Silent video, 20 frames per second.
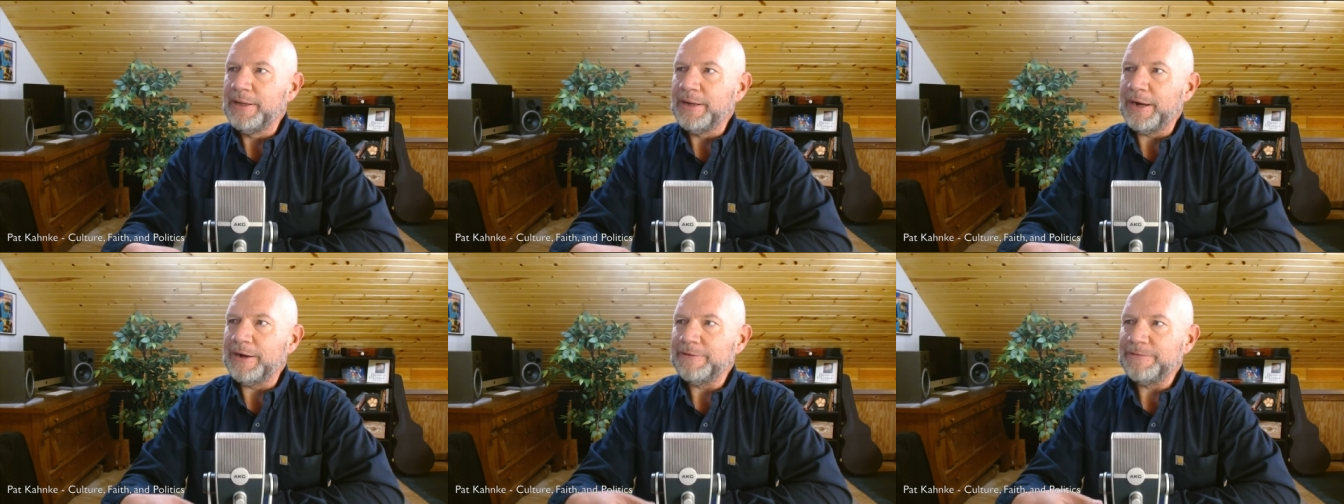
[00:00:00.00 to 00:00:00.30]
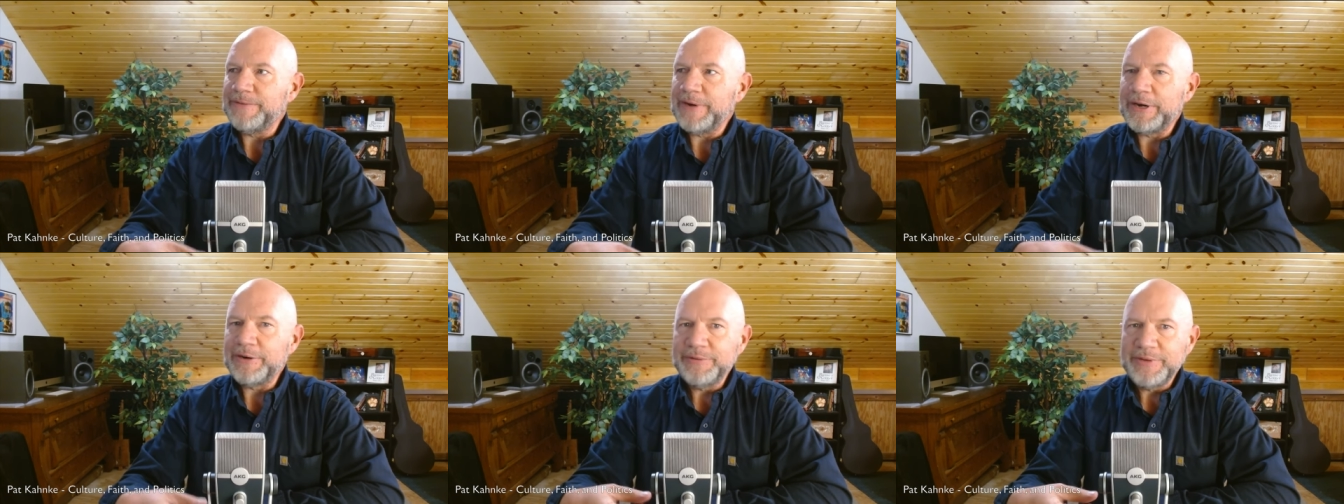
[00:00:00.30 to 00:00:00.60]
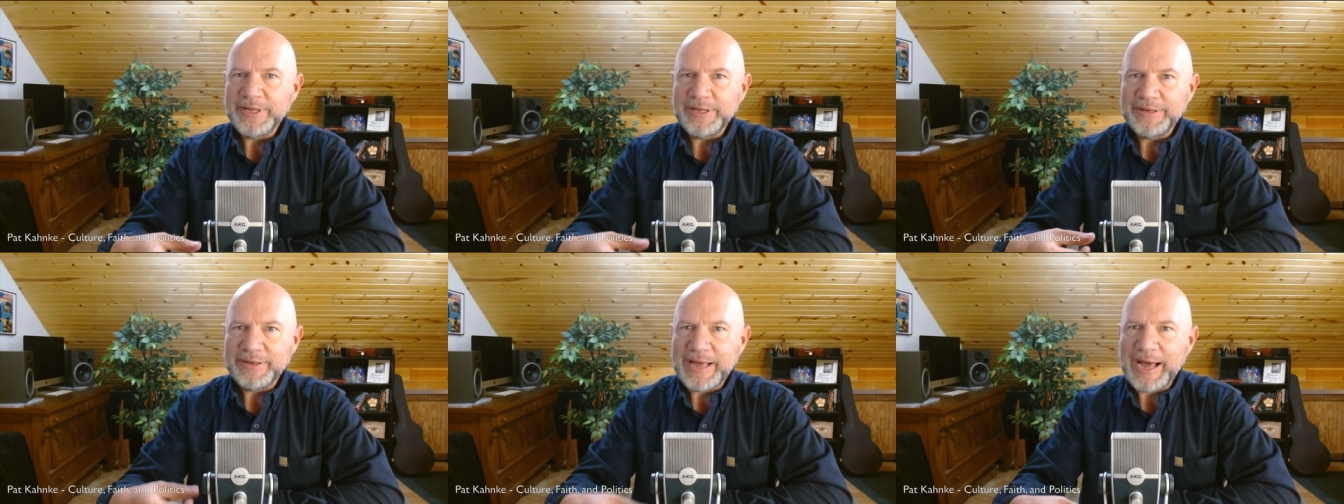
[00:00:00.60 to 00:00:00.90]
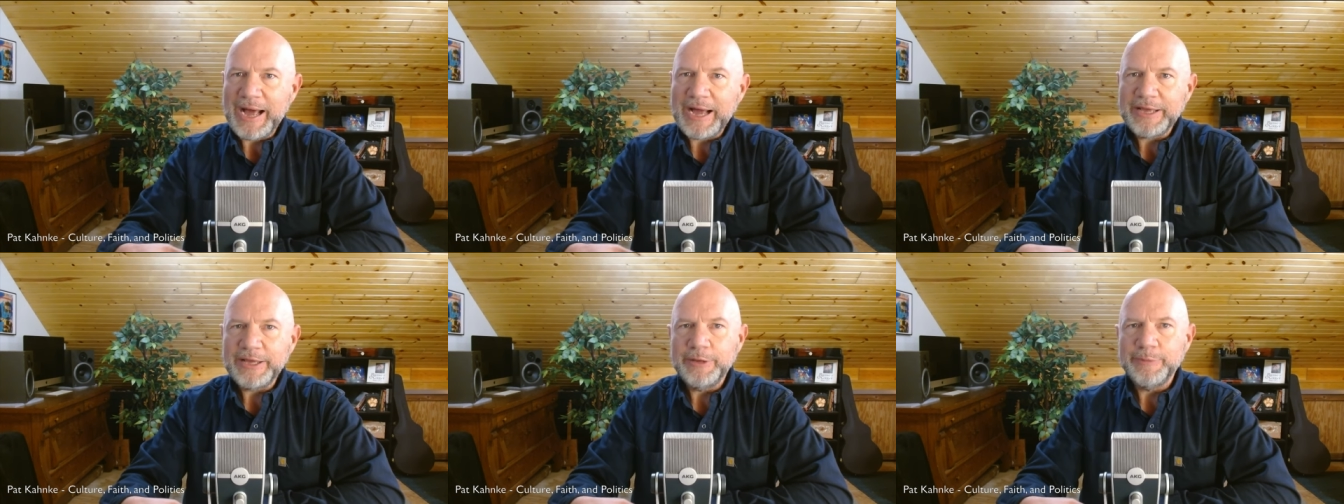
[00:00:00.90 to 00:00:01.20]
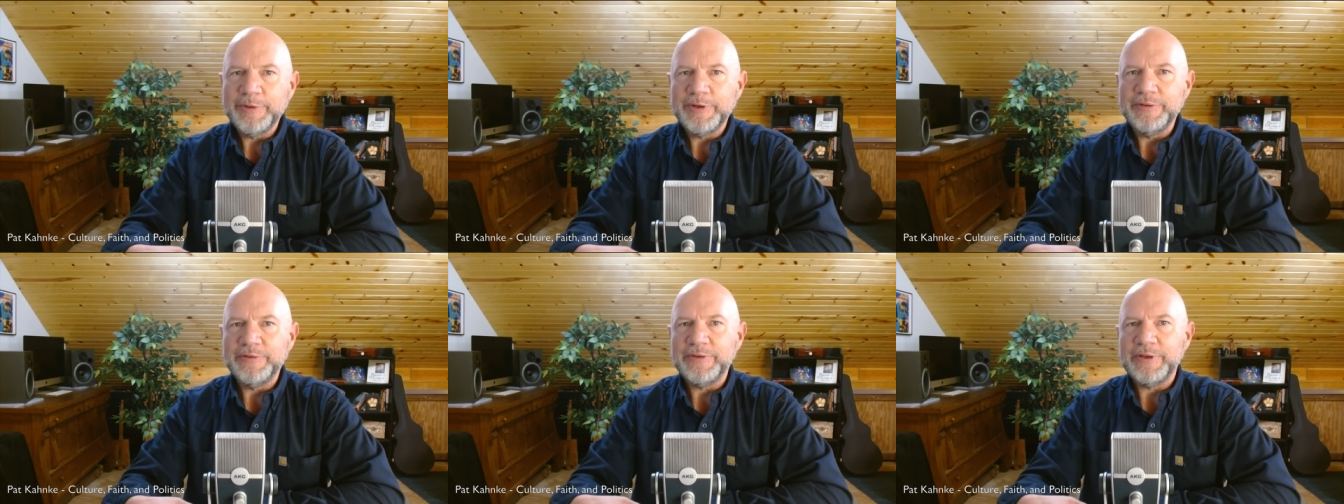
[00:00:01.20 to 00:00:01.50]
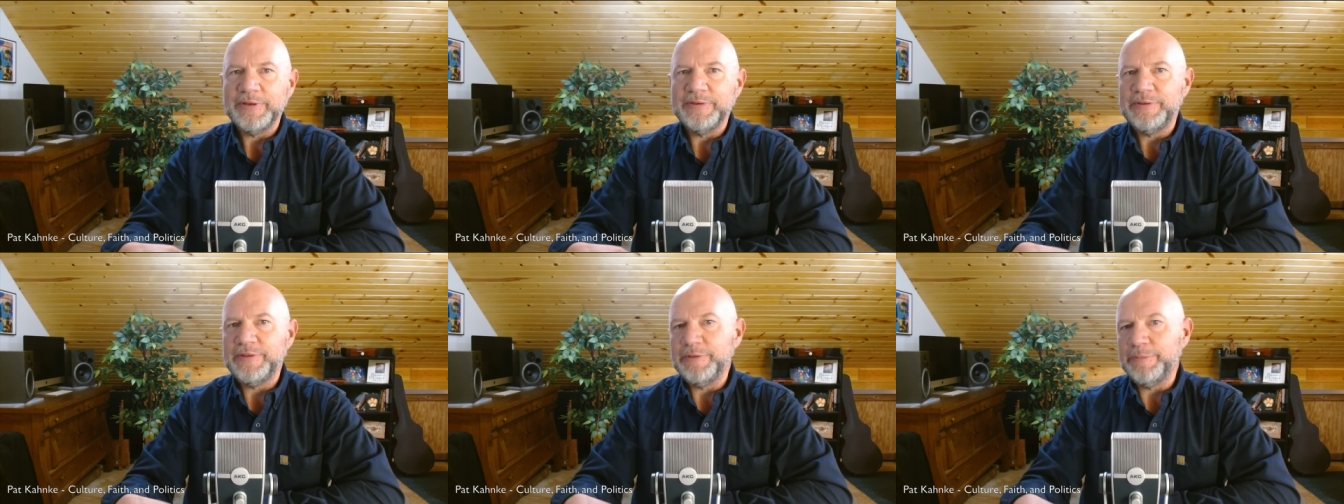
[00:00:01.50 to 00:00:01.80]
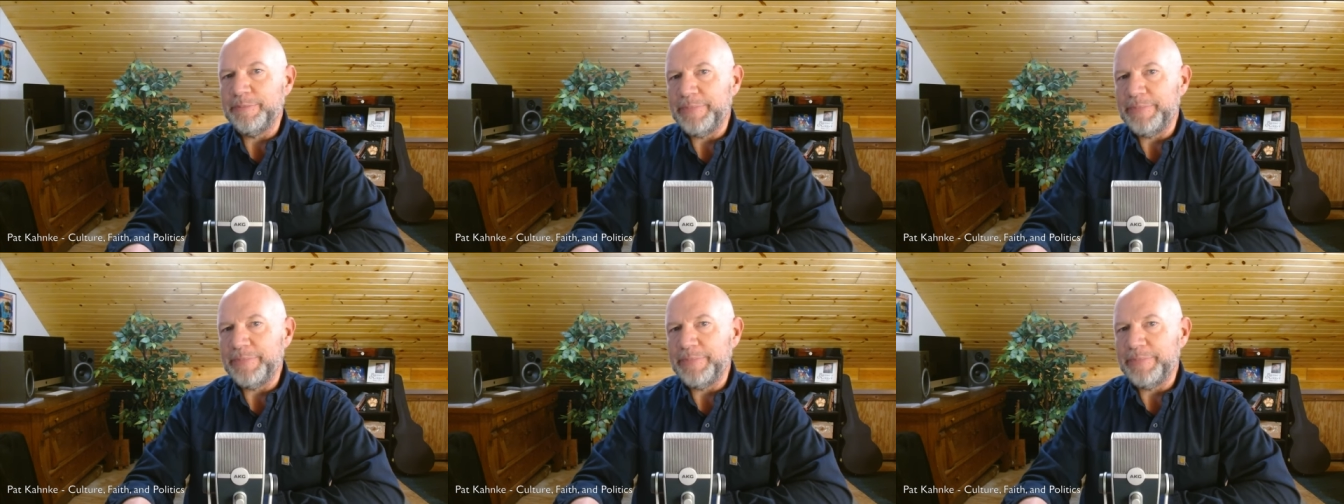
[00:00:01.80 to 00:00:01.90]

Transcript: our founding documents as the